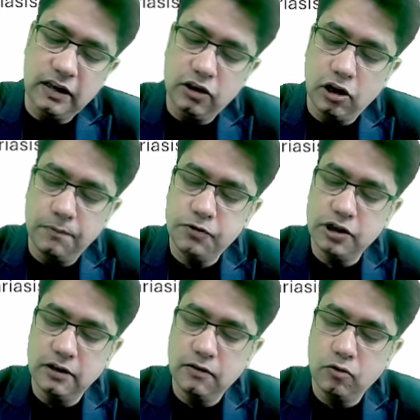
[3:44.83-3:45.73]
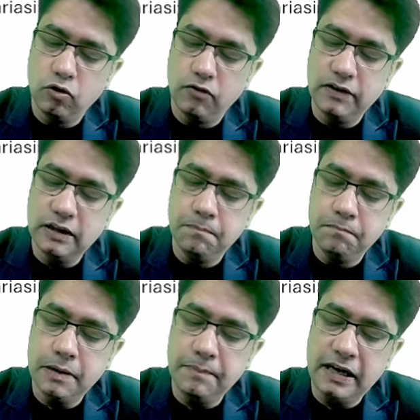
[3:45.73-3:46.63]
in the option, go with
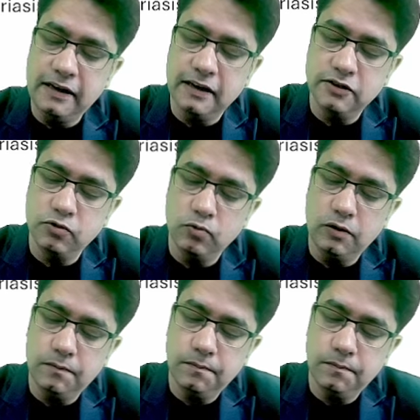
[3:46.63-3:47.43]
mebendazole.